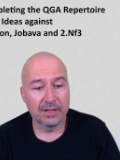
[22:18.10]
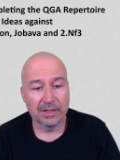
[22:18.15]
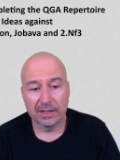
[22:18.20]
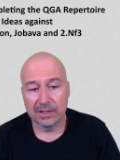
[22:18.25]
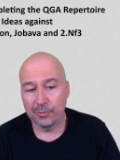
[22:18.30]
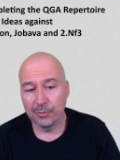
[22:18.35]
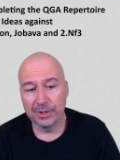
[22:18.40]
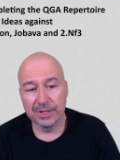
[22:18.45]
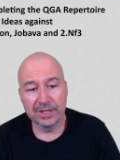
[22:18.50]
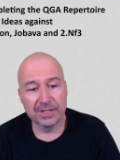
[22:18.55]

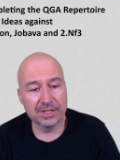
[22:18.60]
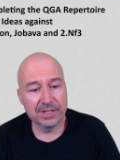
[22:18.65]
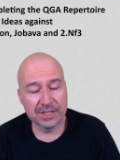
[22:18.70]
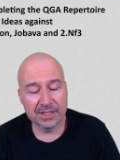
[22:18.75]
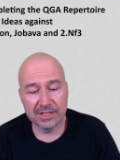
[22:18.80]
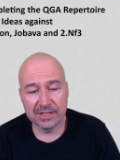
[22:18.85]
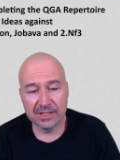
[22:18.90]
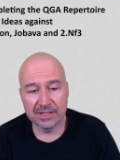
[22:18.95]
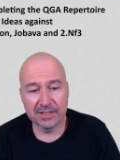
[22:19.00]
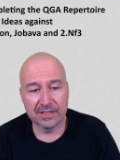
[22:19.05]
Queen
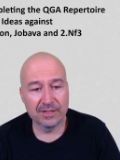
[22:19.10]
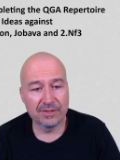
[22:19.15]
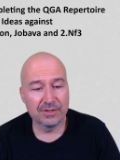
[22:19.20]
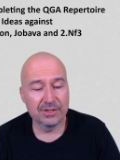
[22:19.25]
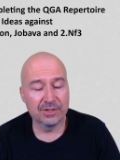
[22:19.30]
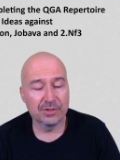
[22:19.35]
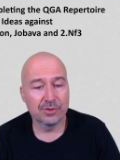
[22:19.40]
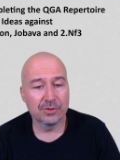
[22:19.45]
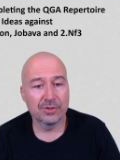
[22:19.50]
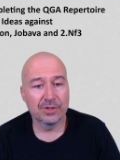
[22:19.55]
D6 there
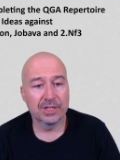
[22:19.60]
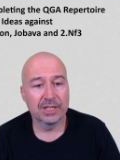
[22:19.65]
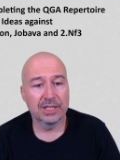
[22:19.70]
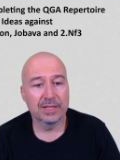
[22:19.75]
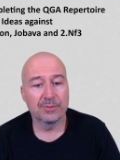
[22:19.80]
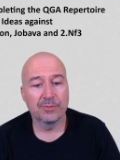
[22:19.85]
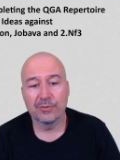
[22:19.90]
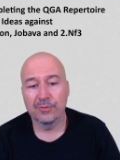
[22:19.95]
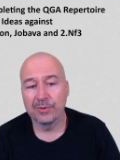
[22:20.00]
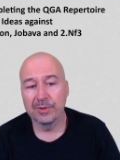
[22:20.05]
is also another
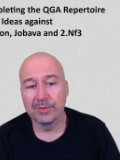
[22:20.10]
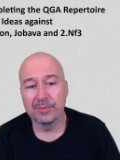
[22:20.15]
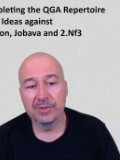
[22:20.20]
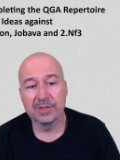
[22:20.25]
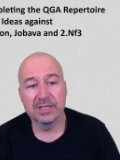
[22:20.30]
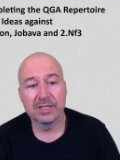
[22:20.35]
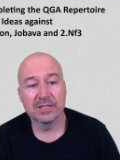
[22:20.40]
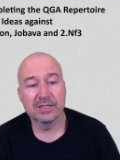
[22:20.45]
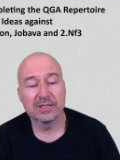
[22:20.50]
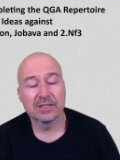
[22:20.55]
move, Queen
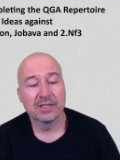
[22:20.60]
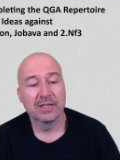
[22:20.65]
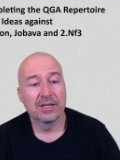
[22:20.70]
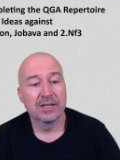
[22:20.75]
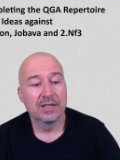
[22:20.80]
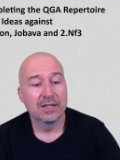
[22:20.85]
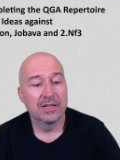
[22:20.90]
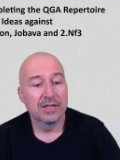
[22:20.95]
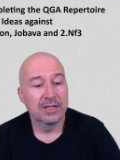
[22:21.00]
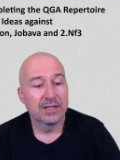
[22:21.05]
B6.
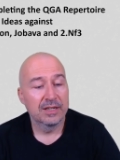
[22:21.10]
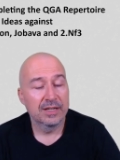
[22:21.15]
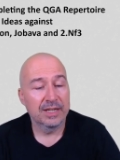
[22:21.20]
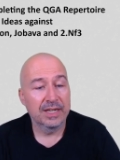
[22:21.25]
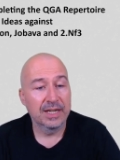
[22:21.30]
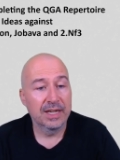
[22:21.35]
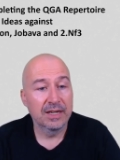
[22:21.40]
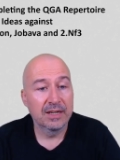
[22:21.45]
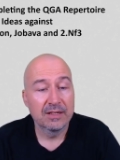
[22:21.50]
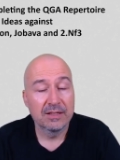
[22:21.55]

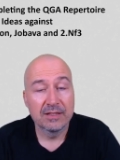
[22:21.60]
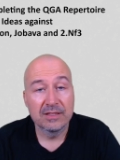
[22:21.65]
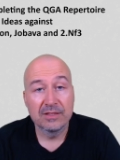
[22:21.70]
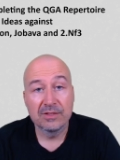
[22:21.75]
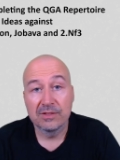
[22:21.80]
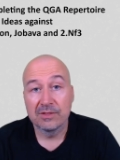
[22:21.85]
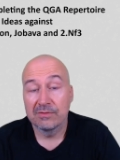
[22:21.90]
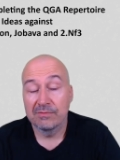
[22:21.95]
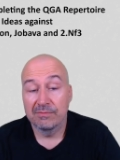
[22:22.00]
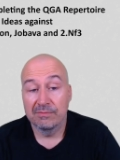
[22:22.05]
Again,
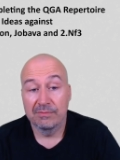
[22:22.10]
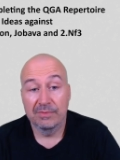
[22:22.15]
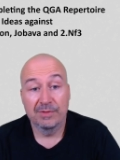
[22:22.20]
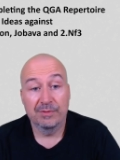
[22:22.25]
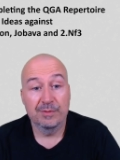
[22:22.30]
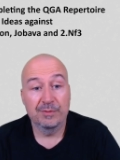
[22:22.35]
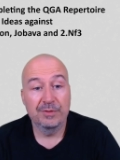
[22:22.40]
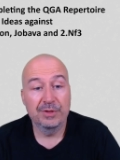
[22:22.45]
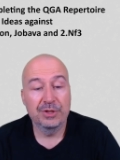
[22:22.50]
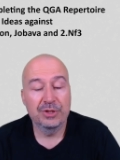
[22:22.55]
it's
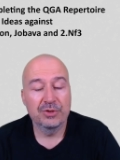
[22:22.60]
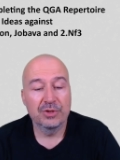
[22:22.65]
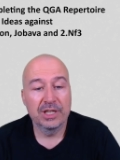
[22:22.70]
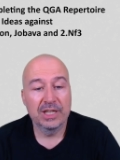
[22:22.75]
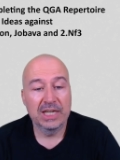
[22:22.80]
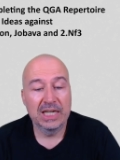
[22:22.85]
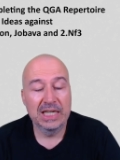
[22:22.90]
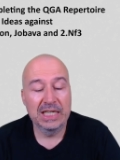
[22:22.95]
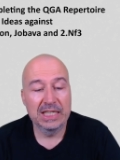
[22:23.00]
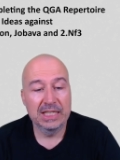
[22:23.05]
even visually
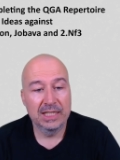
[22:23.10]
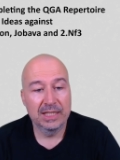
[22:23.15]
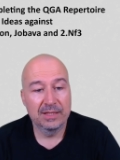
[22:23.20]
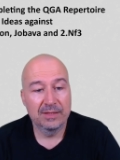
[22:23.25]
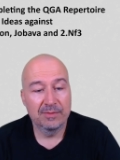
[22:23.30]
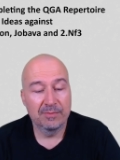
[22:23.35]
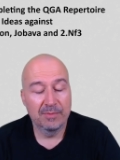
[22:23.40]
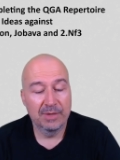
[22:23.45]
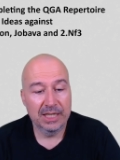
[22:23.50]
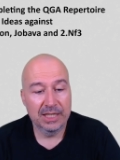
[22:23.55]
clear
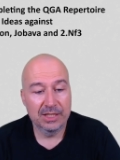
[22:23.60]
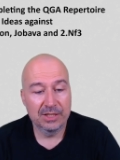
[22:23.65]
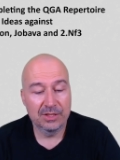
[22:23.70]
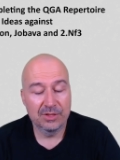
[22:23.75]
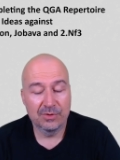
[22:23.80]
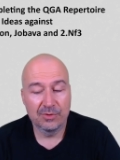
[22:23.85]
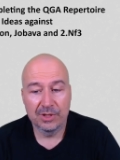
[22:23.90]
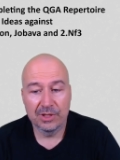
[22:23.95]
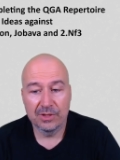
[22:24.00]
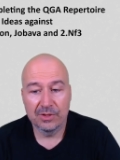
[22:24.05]
that black is
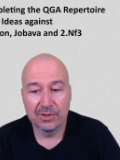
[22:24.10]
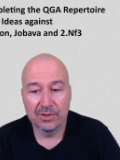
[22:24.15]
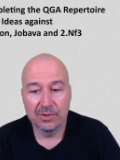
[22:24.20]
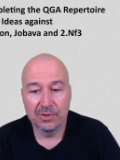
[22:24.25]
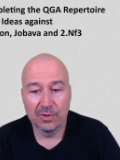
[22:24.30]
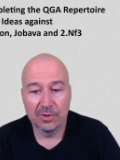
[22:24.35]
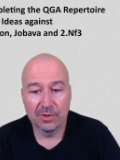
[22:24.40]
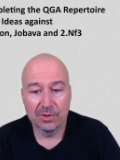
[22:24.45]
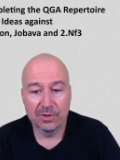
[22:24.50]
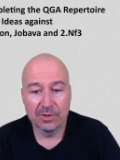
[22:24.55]
doing
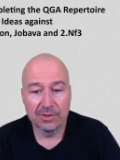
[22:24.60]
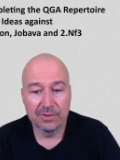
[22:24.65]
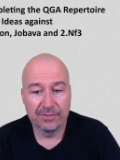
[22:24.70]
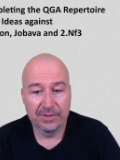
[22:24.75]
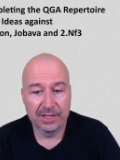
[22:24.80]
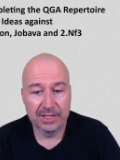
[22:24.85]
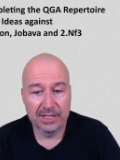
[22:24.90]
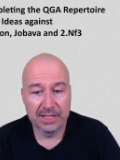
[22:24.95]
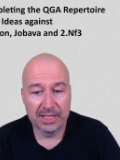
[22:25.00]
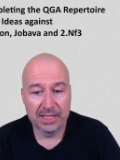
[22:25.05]

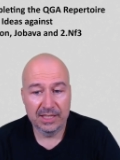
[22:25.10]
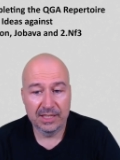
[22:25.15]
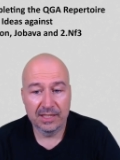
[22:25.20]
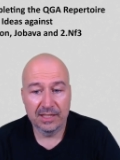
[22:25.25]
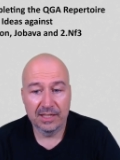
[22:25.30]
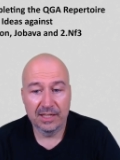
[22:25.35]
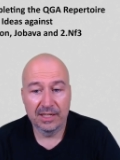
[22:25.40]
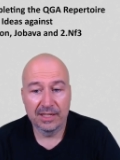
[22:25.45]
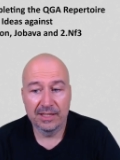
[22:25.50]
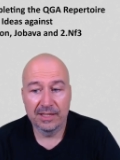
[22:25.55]

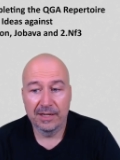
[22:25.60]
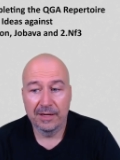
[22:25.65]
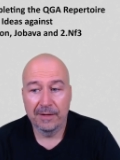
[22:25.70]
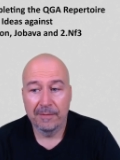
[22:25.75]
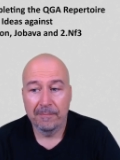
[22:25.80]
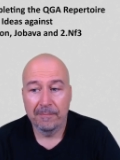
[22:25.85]
fantastically here.